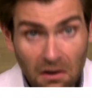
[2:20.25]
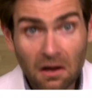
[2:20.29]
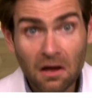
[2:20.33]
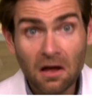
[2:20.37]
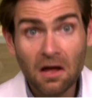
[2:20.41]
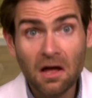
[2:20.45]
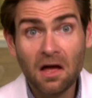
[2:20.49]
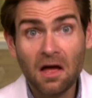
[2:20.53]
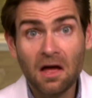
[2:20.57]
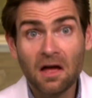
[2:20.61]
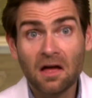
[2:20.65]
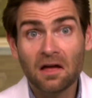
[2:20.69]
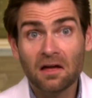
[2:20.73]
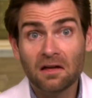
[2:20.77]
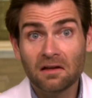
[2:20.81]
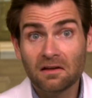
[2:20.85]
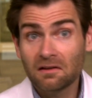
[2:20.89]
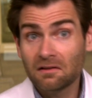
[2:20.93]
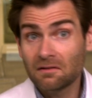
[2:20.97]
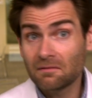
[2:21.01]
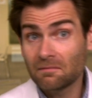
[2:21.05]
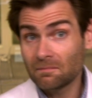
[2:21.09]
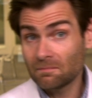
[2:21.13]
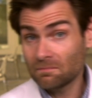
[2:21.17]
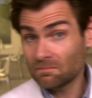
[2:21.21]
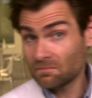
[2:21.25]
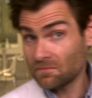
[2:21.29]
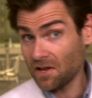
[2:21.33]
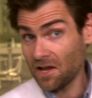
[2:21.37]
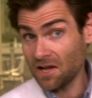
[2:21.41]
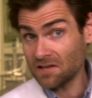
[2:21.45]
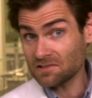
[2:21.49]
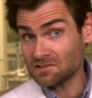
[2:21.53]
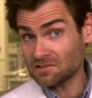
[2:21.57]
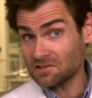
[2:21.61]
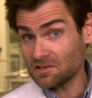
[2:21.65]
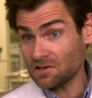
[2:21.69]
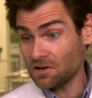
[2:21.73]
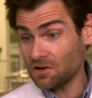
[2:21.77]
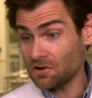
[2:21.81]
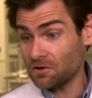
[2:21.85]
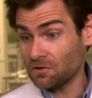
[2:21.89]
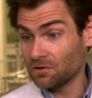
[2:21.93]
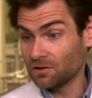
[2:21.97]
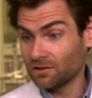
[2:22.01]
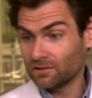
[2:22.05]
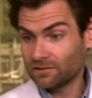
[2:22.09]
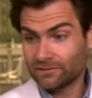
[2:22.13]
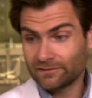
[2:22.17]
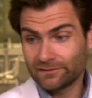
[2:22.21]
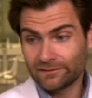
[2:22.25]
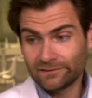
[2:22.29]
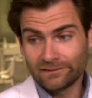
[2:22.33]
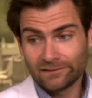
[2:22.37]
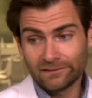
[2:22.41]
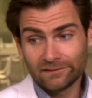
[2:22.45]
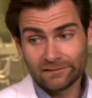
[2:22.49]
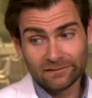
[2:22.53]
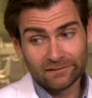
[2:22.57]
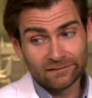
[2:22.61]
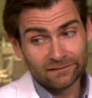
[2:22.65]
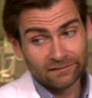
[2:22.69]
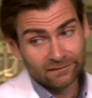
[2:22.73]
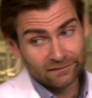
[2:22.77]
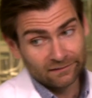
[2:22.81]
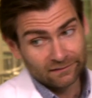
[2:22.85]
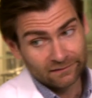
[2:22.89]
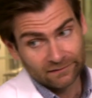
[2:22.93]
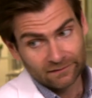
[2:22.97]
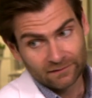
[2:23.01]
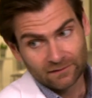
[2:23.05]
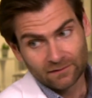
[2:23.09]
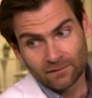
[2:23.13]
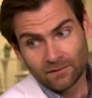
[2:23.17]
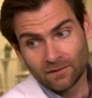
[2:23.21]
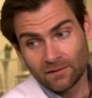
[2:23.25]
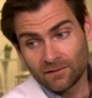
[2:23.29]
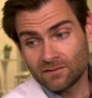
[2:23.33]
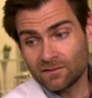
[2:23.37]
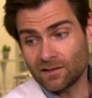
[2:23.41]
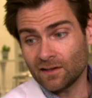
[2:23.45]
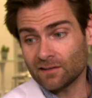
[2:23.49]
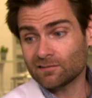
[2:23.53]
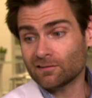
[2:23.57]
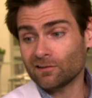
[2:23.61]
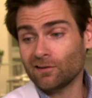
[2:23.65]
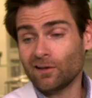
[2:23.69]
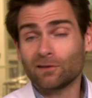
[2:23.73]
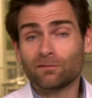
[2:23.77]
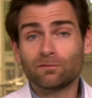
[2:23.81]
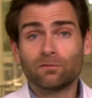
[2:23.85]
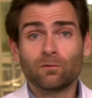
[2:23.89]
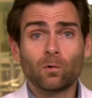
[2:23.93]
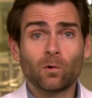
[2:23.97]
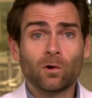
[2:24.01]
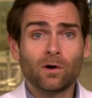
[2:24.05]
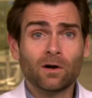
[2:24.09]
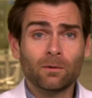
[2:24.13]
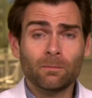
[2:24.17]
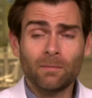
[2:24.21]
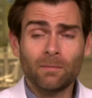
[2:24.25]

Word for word: Ah, that's new tested like 400